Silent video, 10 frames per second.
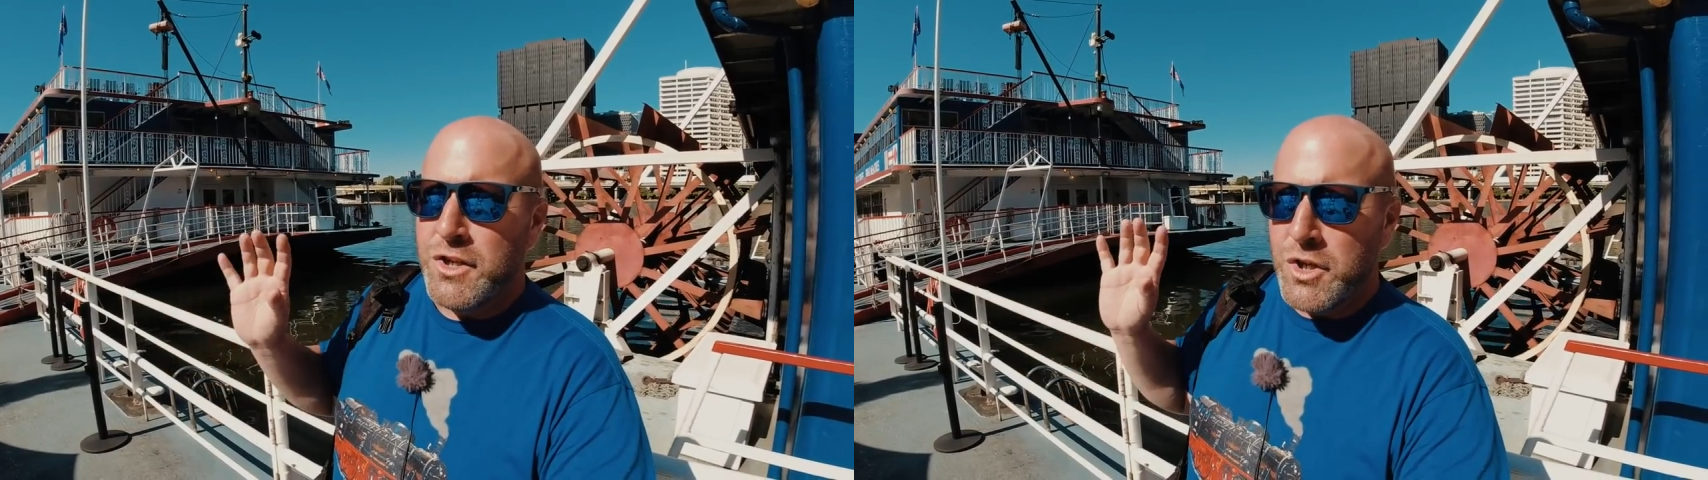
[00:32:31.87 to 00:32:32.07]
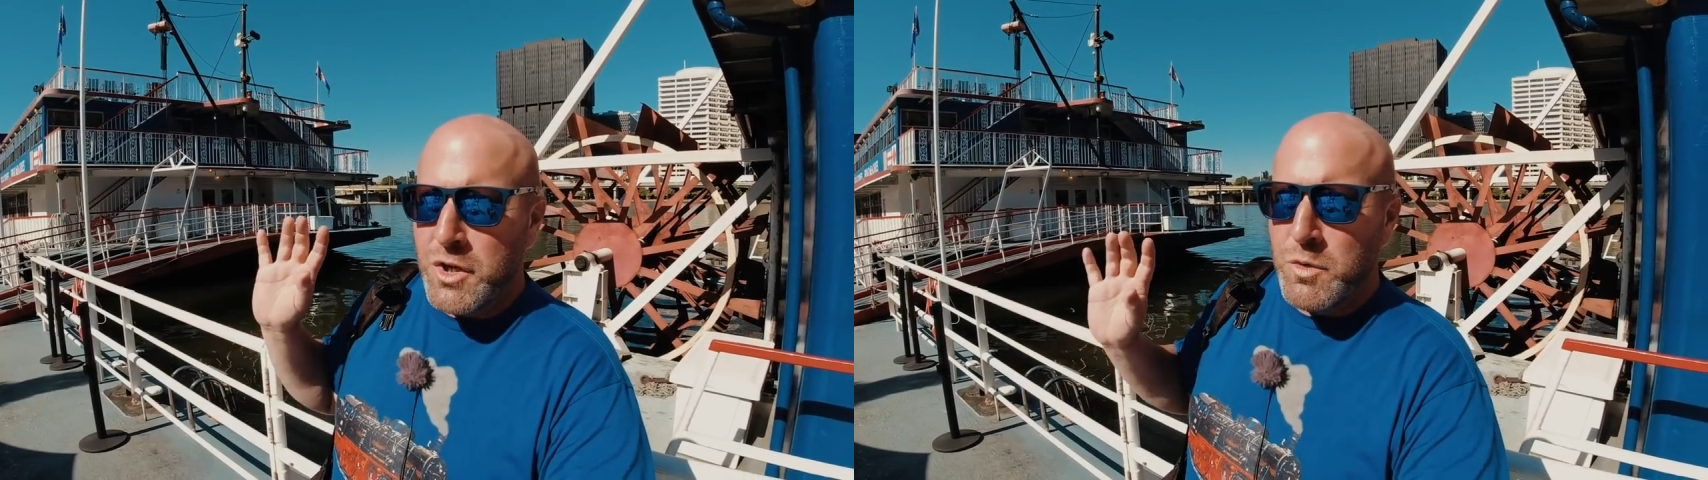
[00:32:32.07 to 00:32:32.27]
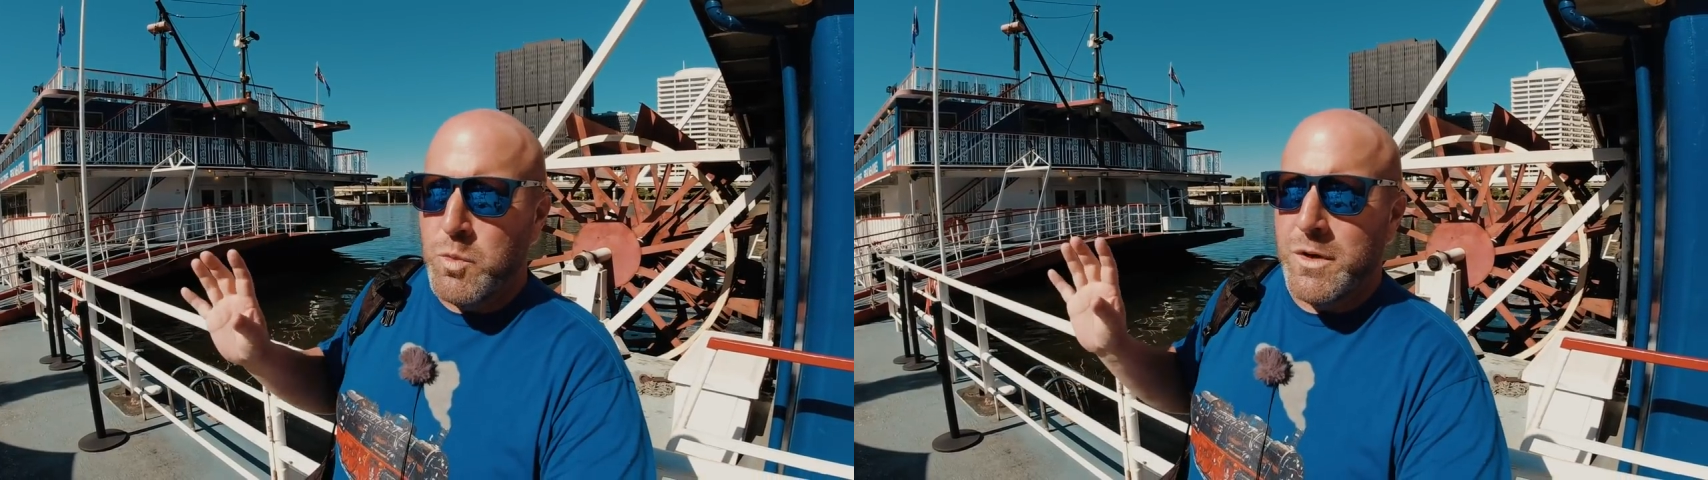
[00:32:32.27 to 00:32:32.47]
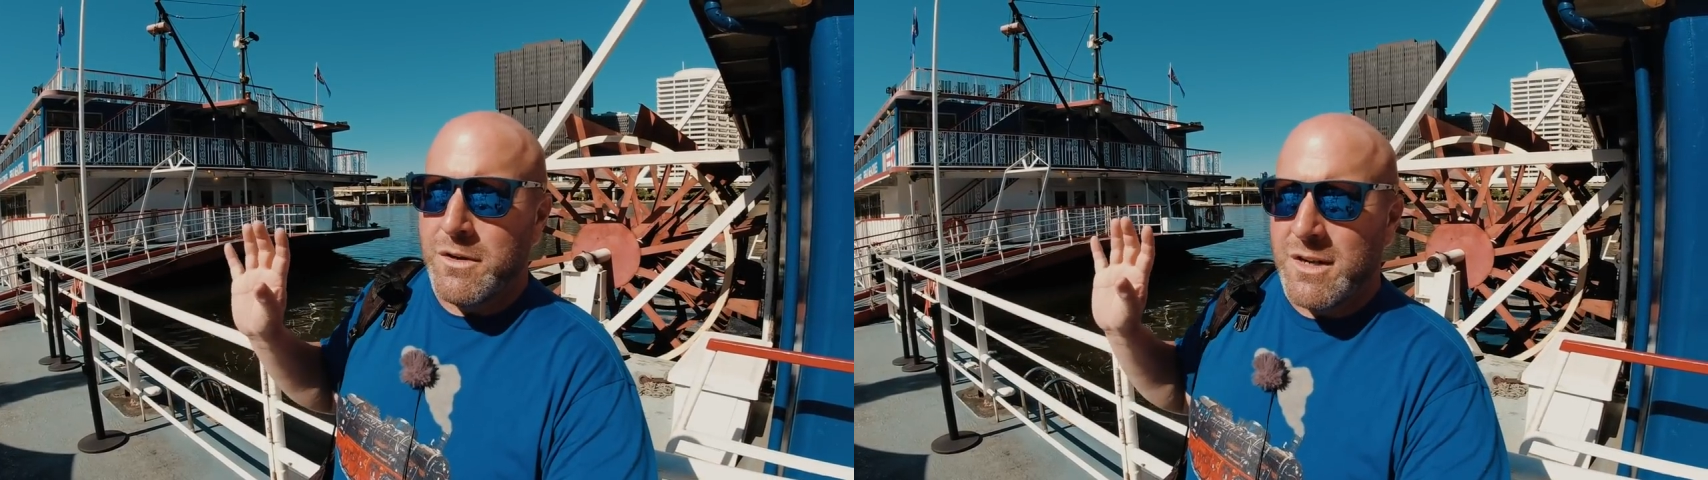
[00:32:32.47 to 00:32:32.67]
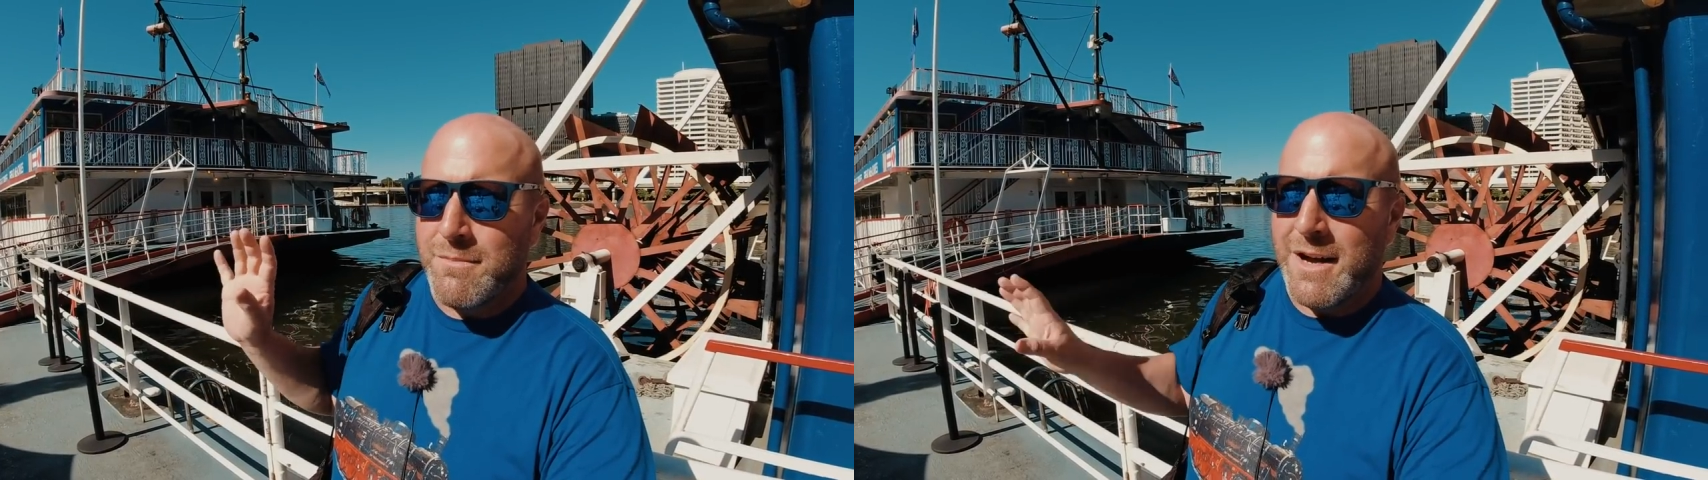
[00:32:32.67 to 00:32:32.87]
you
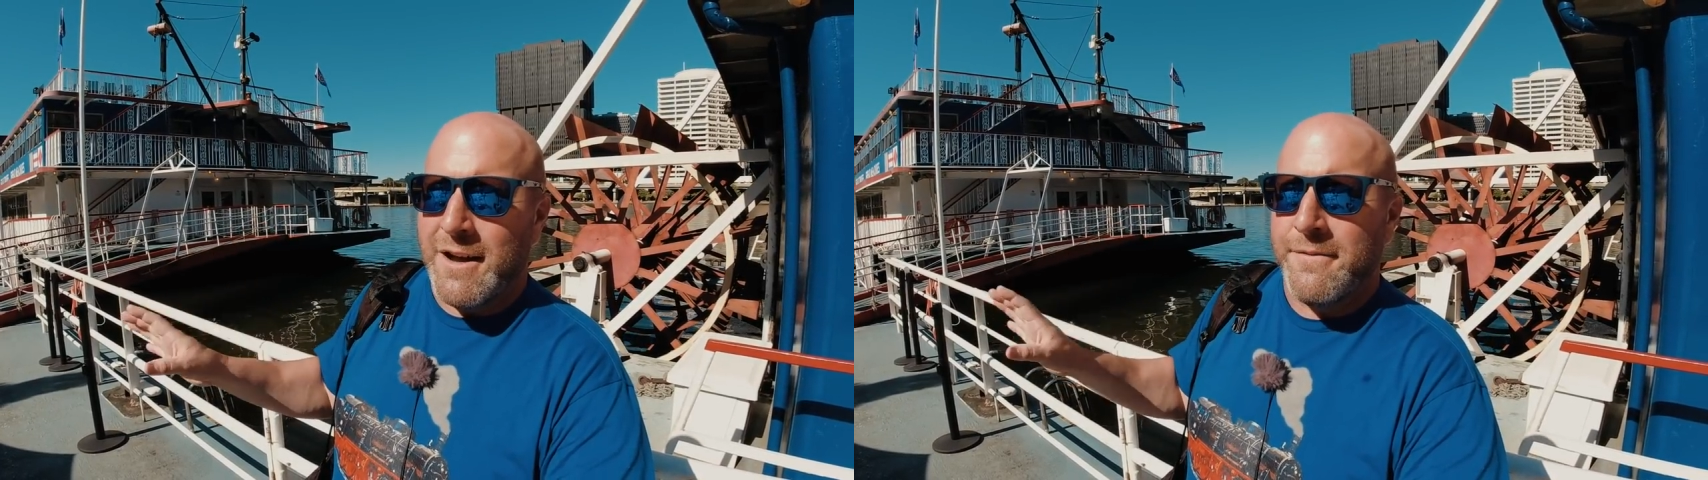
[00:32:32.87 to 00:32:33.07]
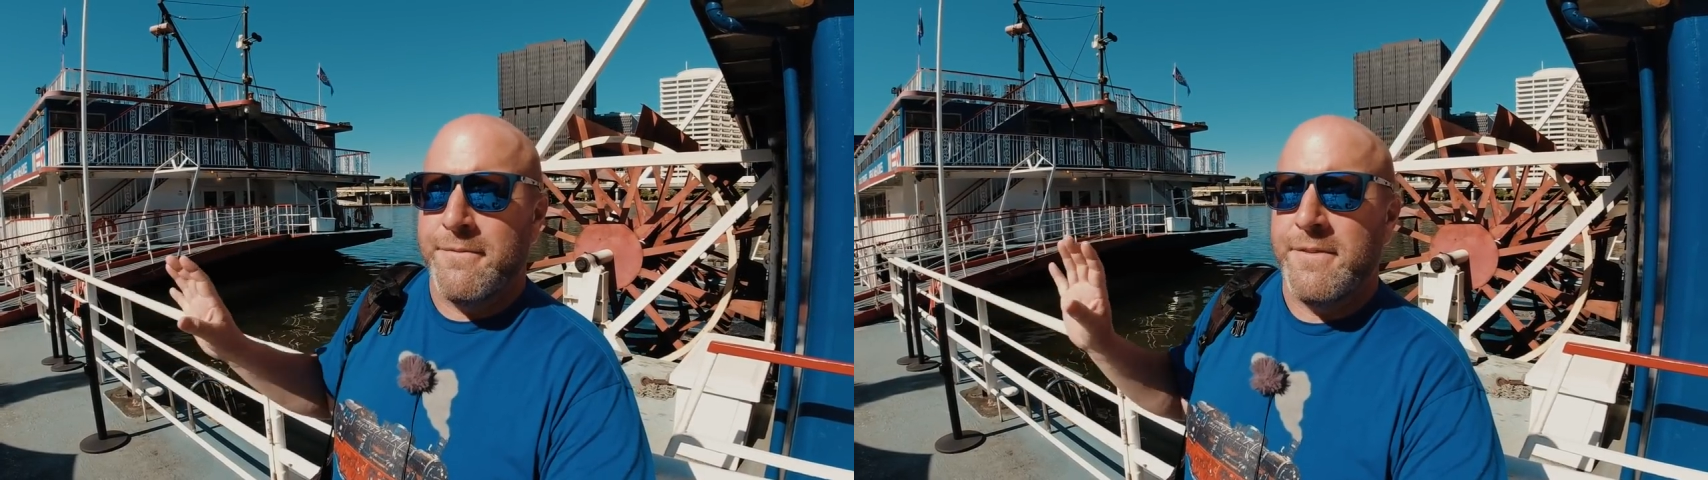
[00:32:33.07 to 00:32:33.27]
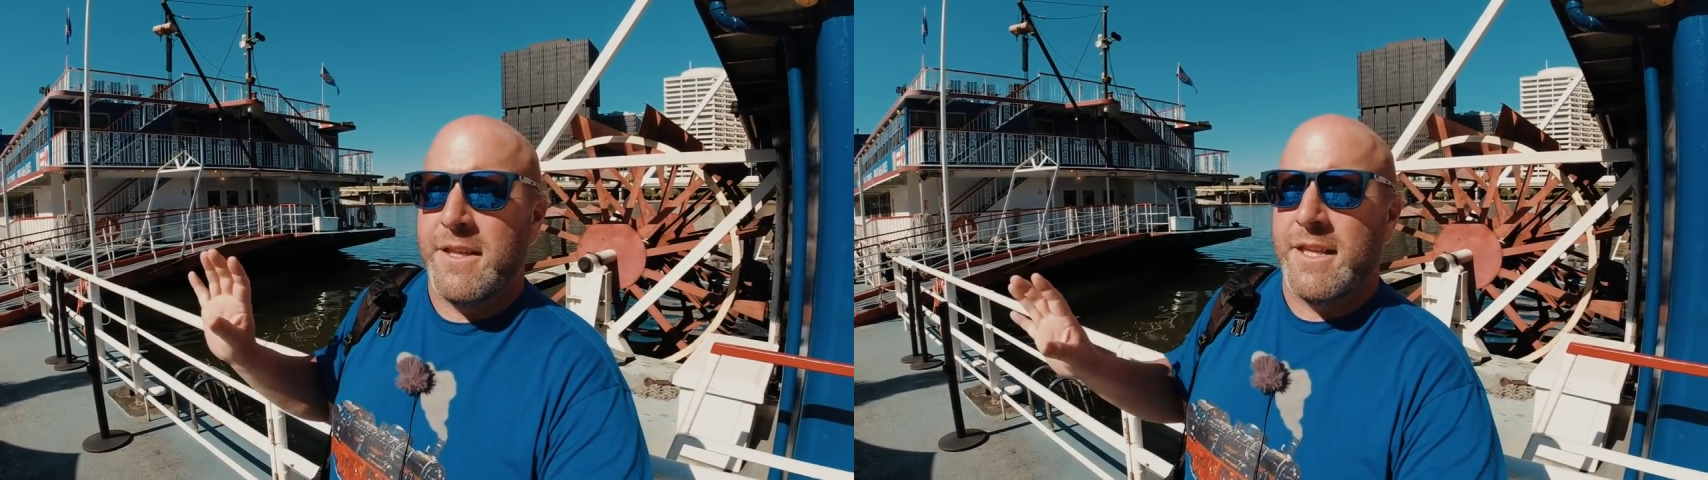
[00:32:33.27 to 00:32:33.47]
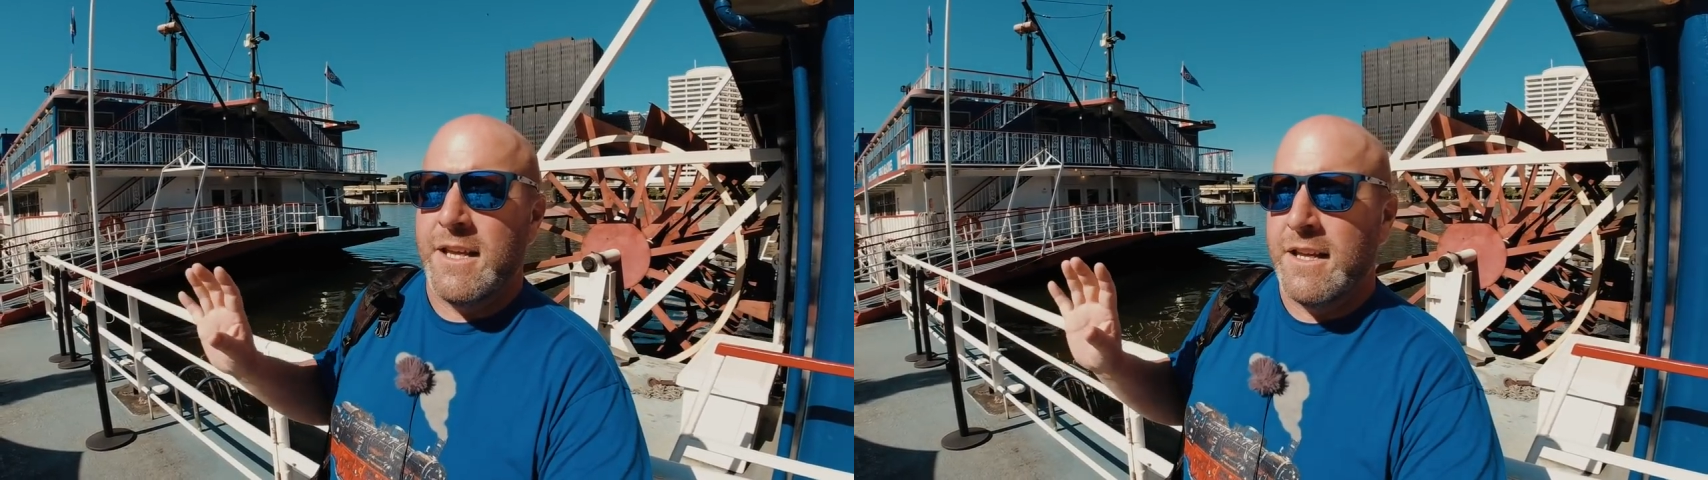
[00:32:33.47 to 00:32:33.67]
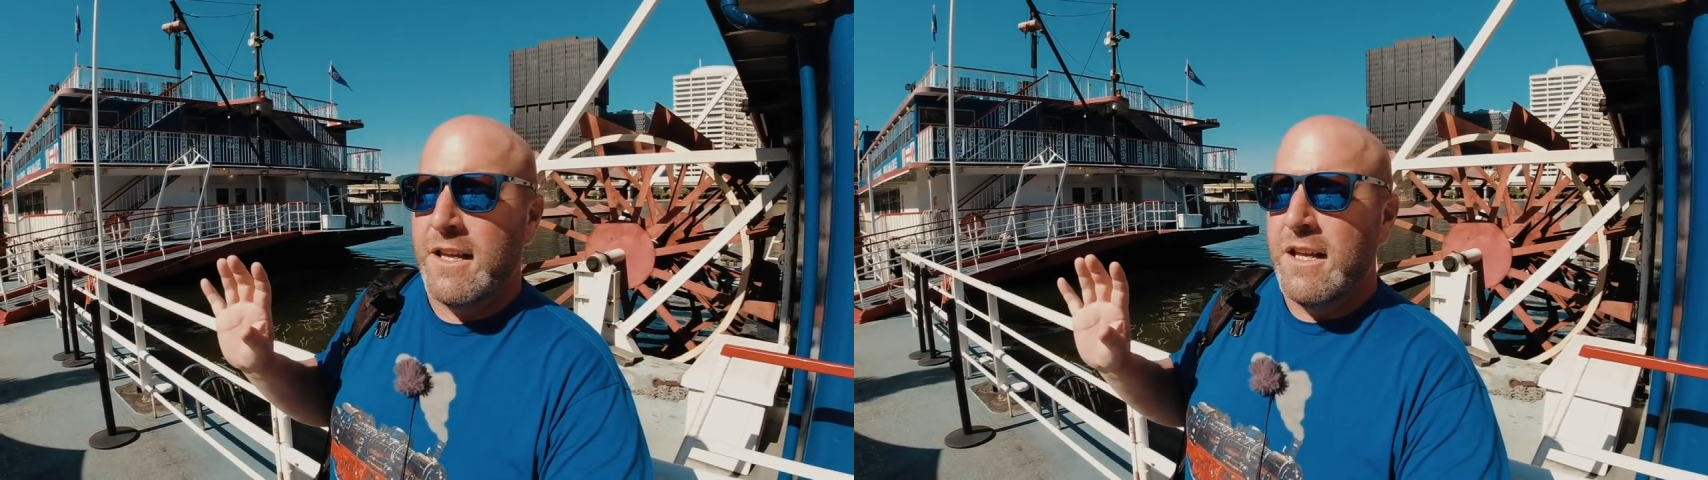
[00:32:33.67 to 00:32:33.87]
will come off
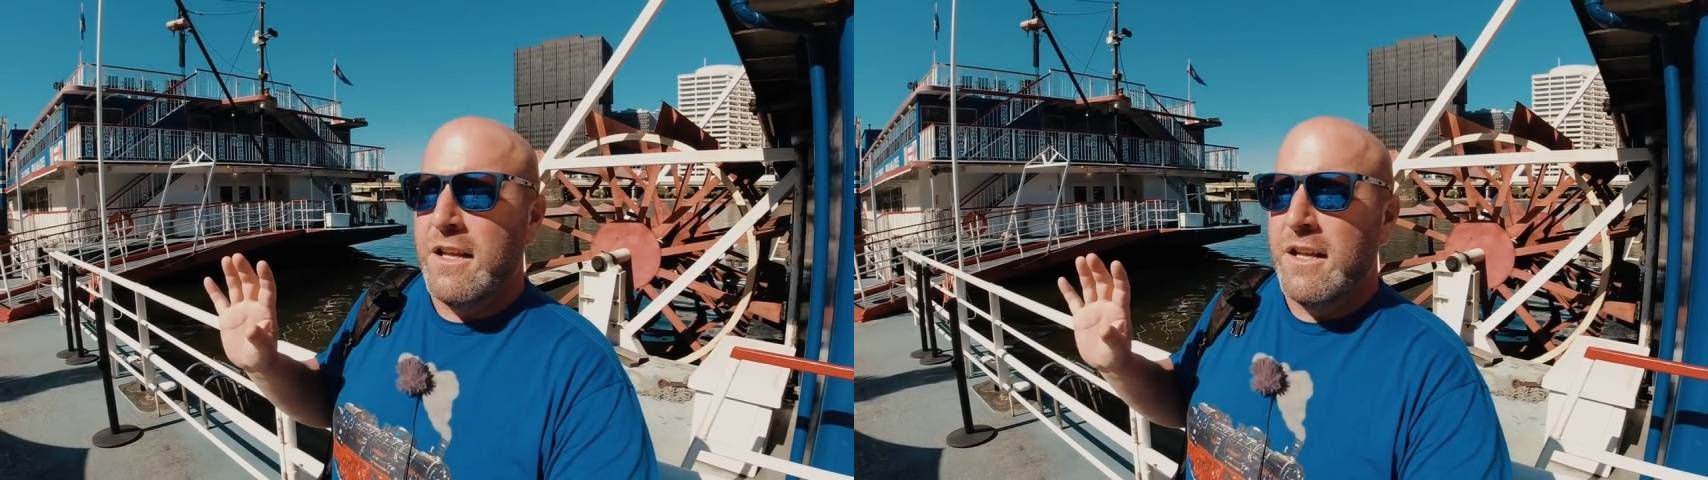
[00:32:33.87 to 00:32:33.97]
feeling